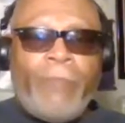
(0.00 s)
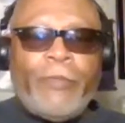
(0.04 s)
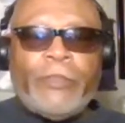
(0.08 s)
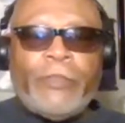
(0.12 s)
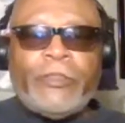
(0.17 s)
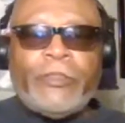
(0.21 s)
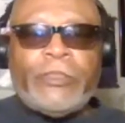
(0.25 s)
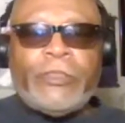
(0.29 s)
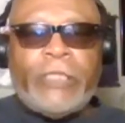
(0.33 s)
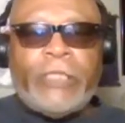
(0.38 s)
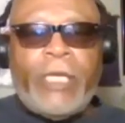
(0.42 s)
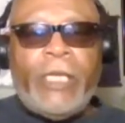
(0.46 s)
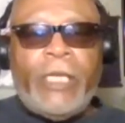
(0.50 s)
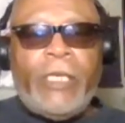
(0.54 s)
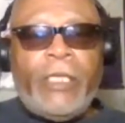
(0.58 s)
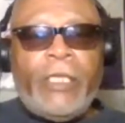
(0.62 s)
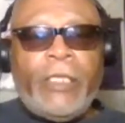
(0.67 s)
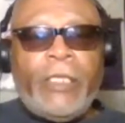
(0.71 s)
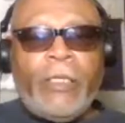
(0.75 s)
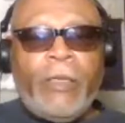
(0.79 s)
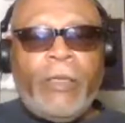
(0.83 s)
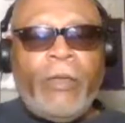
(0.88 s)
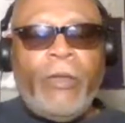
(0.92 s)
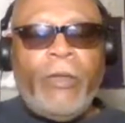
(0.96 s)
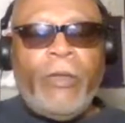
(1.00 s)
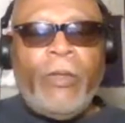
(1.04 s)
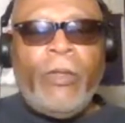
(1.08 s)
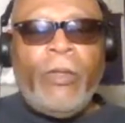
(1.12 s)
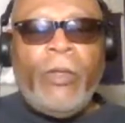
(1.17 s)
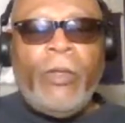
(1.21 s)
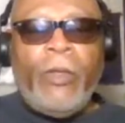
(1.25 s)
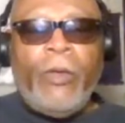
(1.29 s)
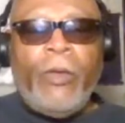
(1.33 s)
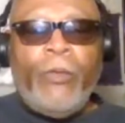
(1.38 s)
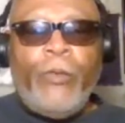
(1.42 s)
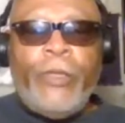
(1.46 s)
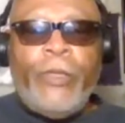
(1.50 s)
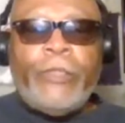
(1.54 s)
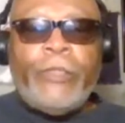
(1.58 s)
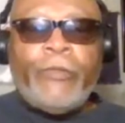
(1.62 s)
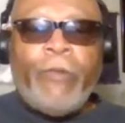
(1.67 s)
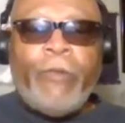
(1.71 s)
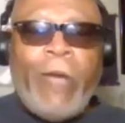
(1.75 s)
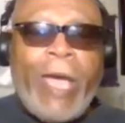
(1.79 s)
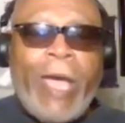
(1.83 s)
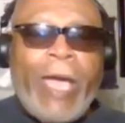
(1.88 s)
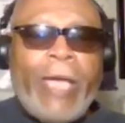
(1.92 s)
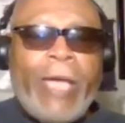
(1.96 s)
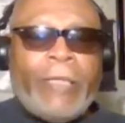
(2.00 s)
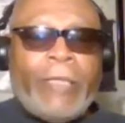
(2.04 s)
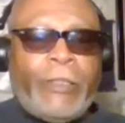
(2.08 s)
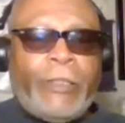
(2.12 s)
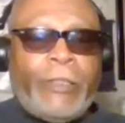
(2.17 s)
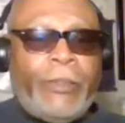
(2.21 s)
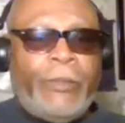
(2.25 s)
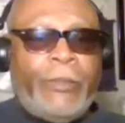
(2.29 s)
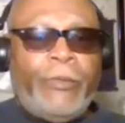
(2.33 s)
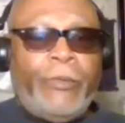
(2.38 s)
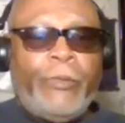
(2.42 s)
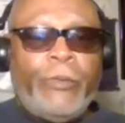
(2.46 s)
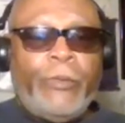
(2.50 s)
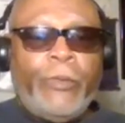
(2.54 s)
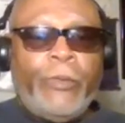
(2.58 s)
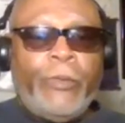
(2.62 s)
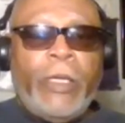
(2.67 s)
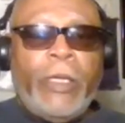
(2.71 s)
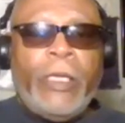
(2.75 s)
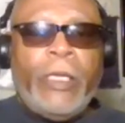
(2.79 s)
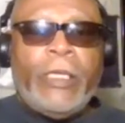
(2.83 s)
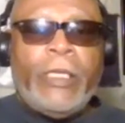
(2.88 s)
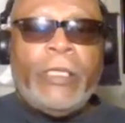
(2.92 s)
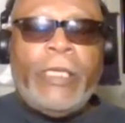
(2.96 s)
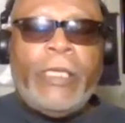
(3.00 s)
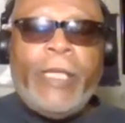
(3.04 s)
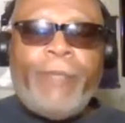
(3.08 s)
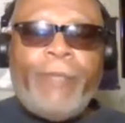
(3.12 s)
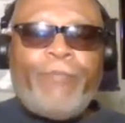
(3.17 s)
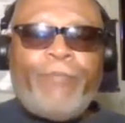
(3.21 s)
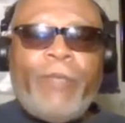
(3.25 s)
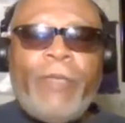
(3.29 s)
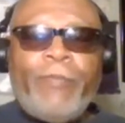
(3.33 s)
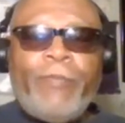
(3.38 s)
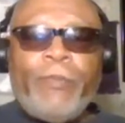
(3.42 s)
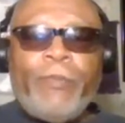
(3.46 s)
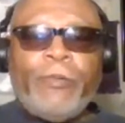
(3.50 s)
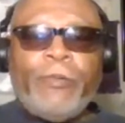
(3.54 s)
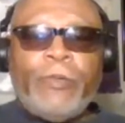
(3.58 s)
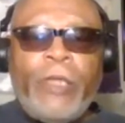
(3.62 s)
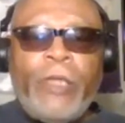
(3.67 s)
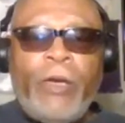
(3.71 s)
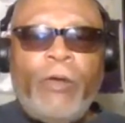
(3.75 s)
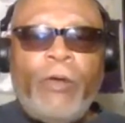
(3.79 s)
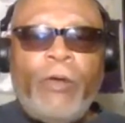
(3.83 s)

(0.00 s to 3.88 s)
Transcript: We try to let people know that these